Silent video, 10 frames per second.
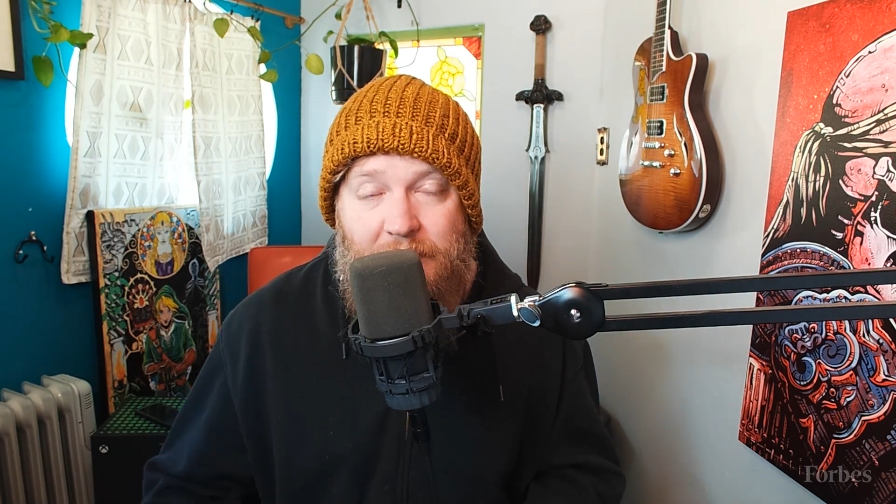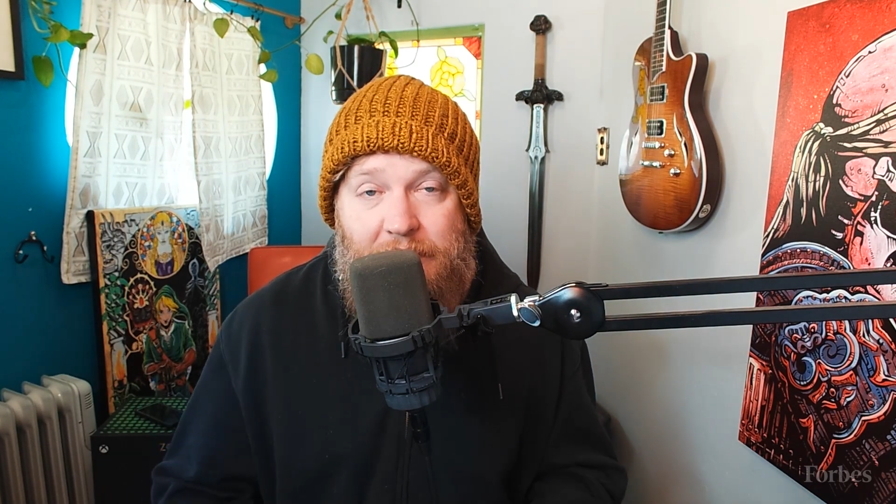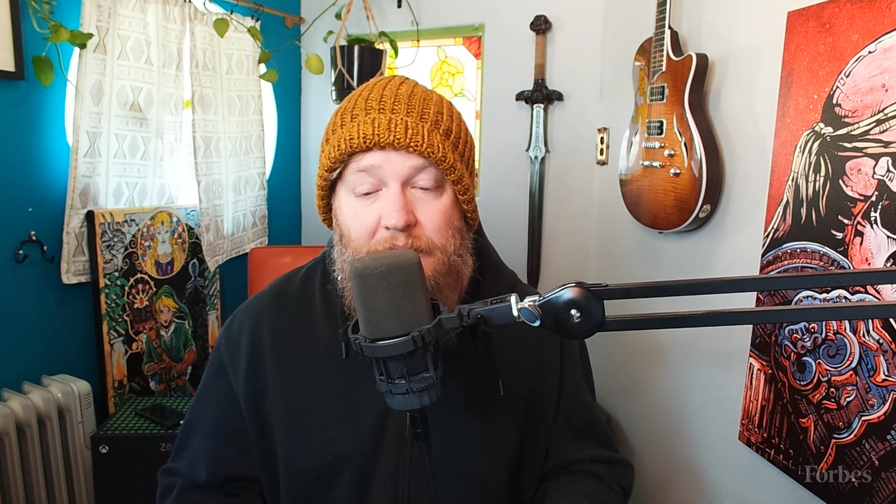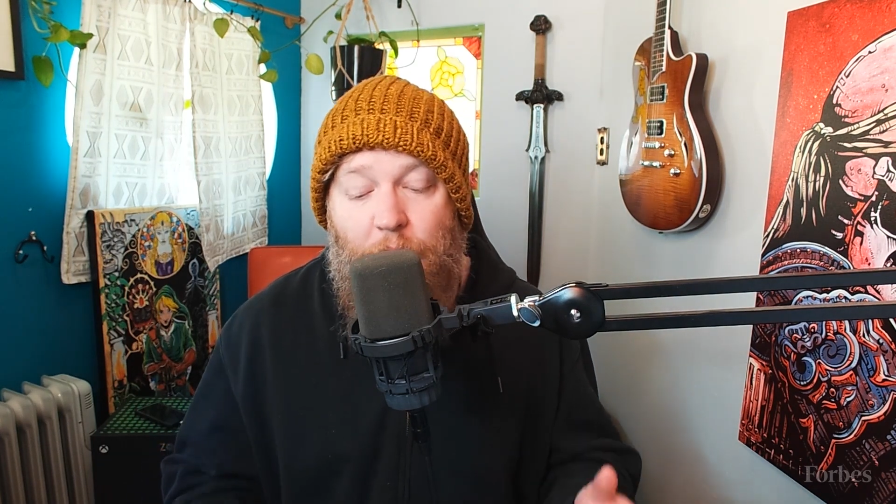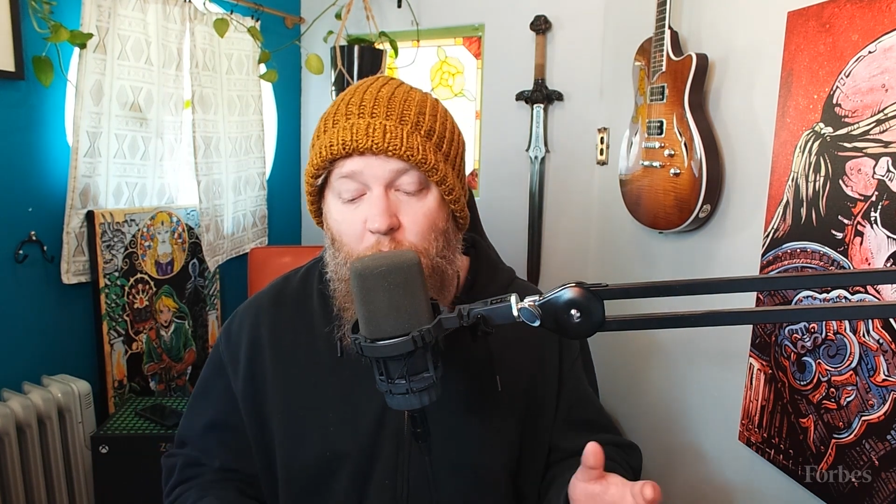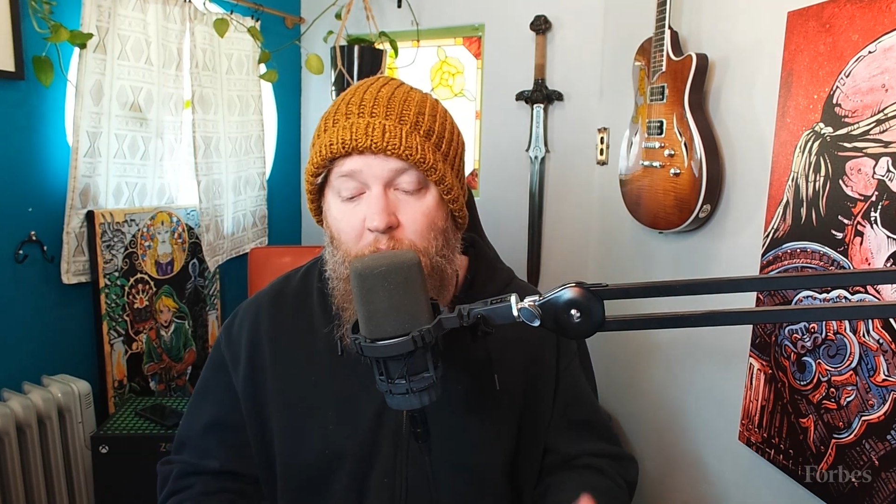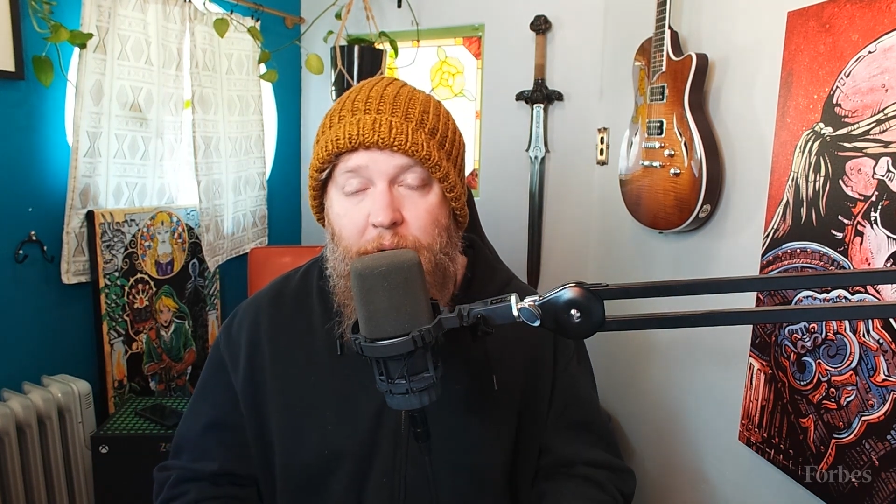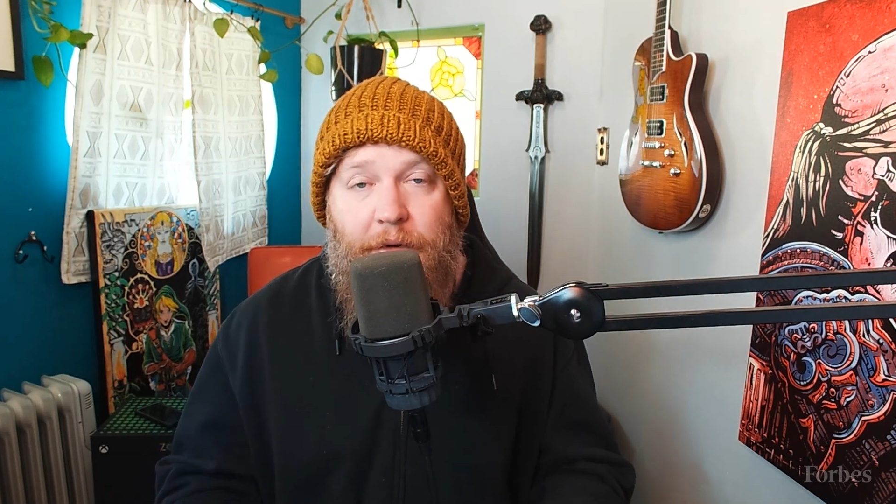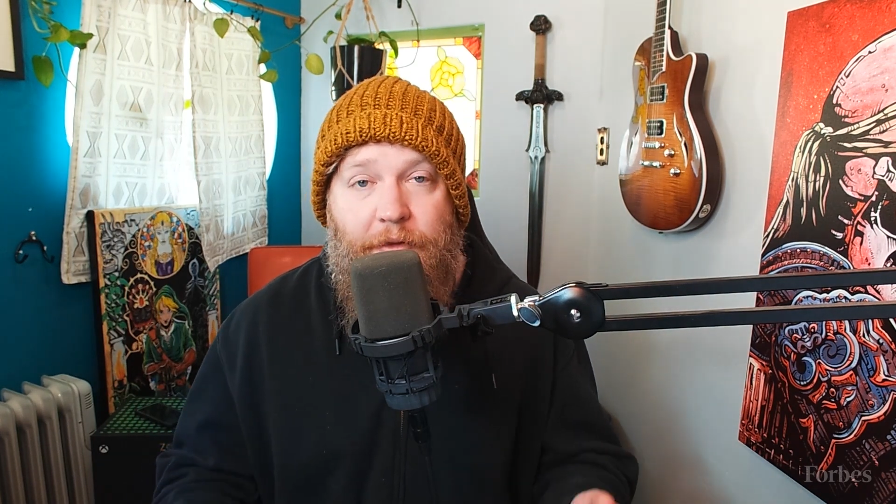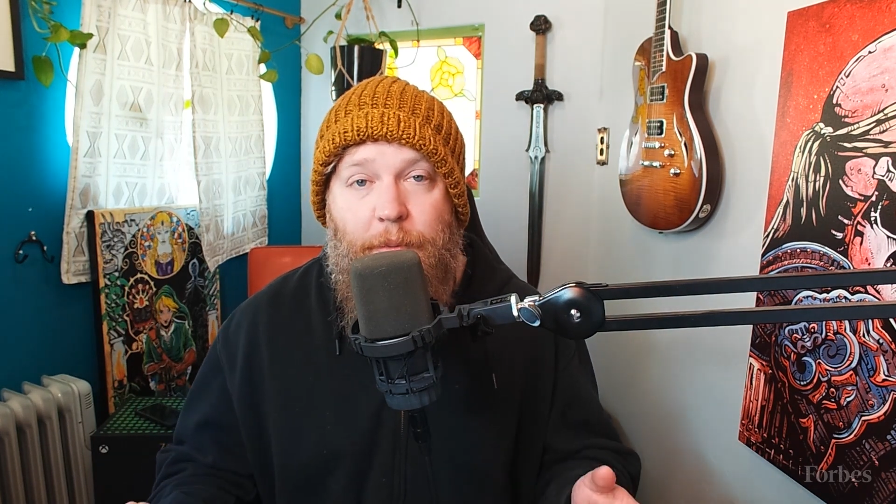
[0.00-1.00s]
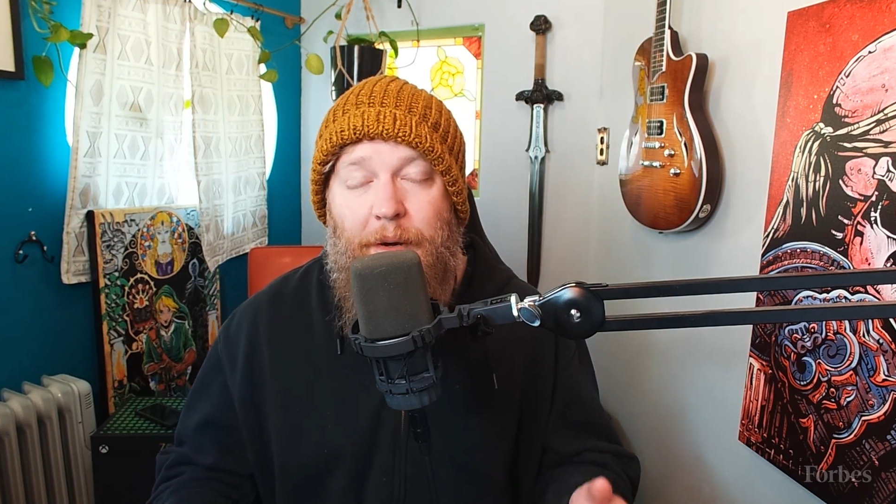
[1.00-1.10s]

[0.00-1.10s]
This is a wonderful